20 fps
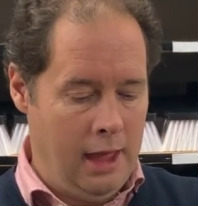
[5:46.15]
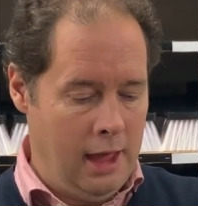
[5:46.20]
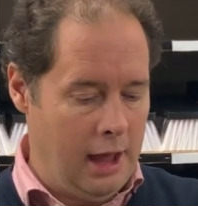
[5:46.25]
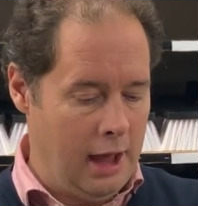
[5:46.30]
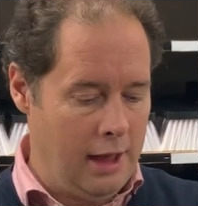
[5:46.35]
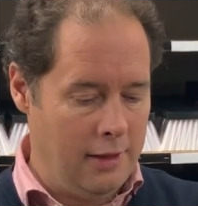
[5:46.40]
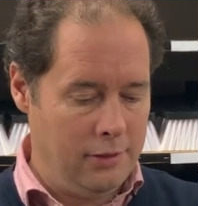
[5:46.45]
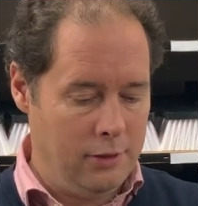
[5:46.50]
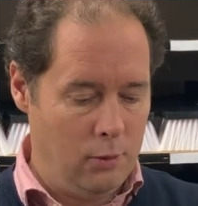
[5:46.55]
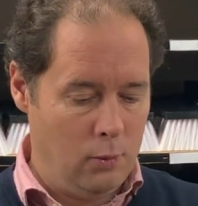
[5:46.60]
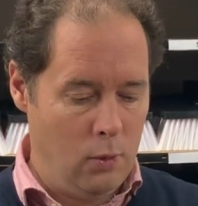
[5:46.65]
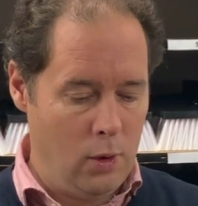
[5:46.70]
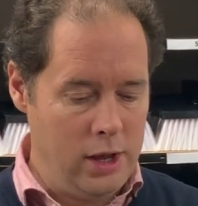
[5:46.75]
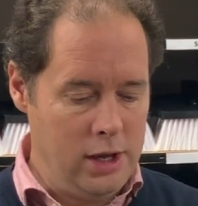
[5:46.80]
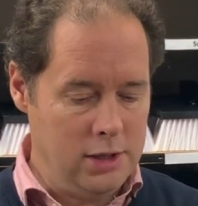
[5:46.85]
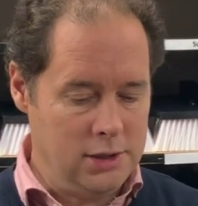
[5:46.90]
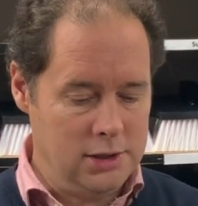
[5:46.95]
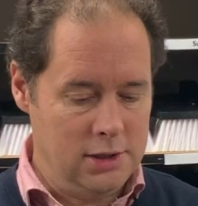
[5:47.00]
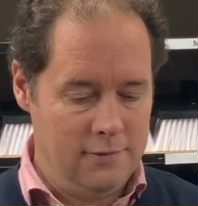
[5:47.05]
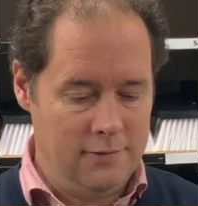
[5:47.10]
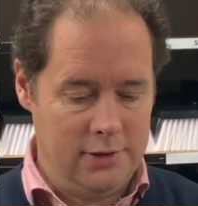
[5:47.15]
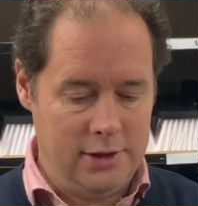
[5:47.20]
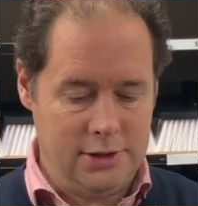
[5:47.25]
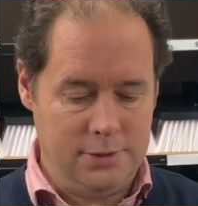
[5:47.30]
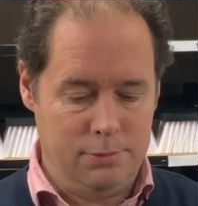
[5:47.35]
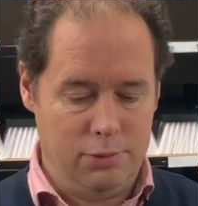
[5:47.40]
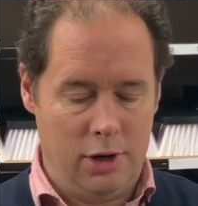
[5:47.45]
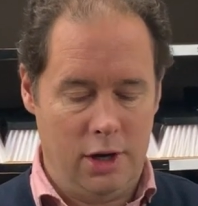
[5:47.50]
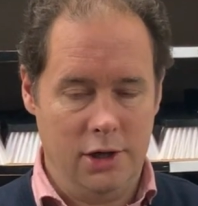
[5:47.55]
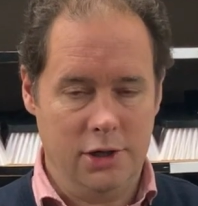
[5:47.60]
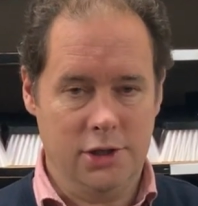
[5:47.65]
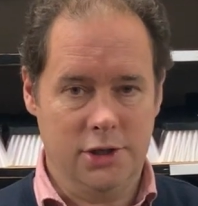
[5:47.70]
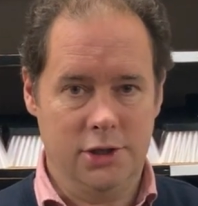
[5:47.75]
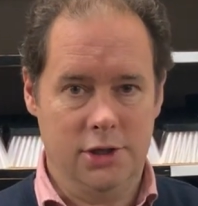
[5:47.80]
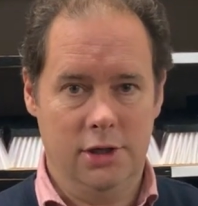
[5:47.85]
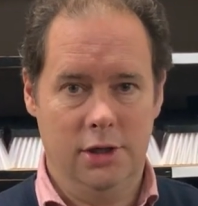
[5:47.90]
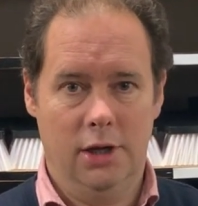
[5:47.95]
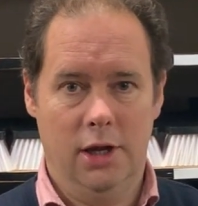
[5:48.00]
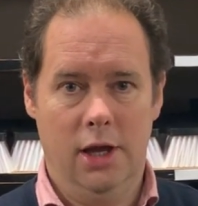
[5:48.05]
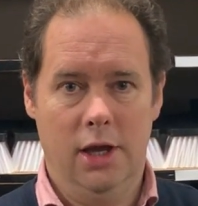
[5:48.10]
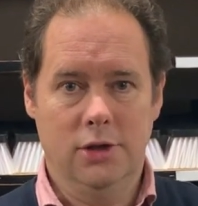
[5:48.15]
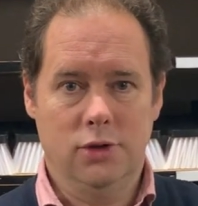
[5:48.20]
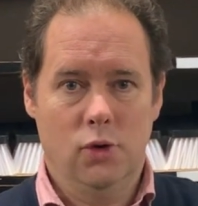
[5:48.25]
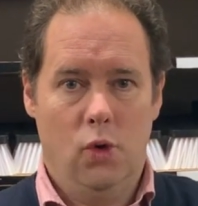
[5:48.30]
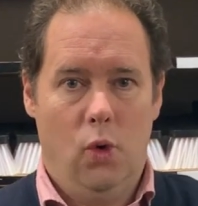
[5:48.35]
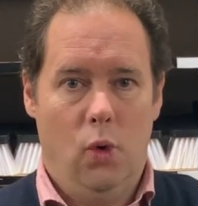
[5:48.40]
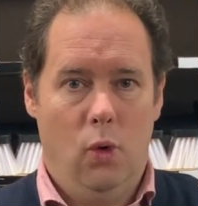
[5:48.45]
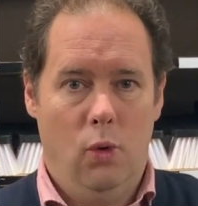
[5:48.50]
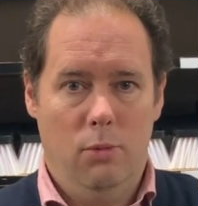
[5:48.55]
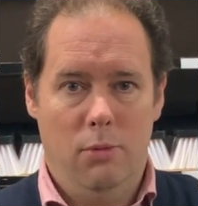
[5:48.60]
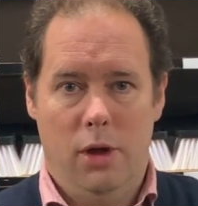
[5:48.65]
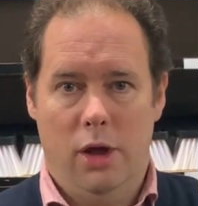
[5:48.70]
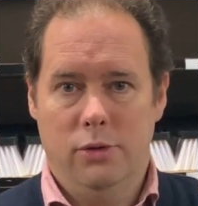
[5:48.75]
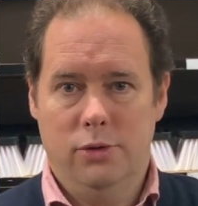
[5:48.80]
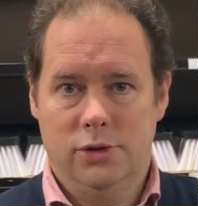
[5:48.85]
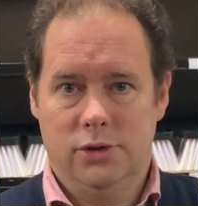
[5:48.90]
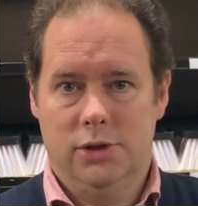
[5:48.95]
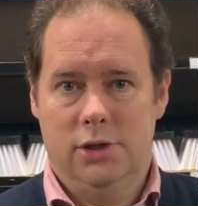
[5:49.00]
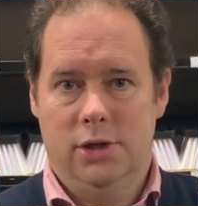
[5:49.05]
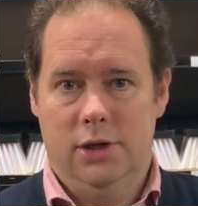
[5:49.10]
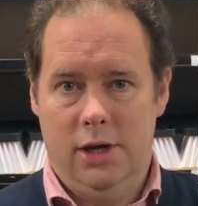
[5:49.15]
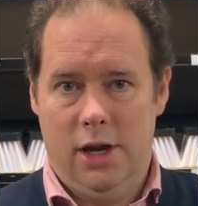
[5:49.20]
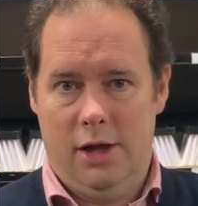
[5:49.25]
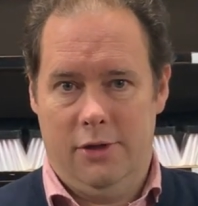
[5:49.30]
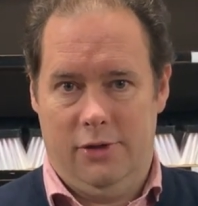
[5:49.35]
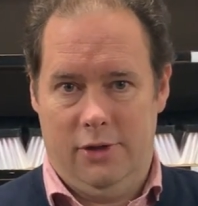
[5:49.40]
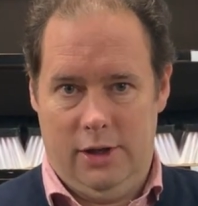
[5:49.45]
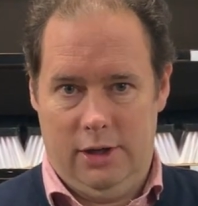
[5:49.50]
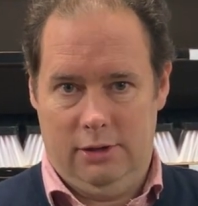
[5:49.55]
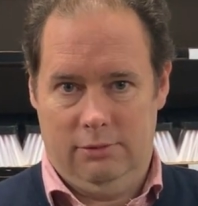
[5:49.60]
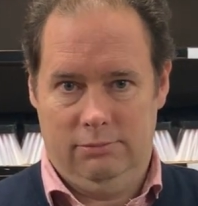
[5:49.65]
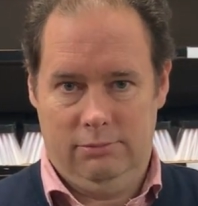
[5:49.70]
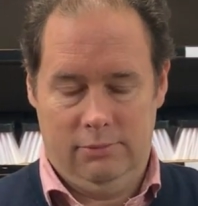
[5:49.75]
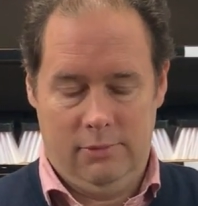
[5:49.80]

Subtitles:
And the weight of this brush is almost nothing.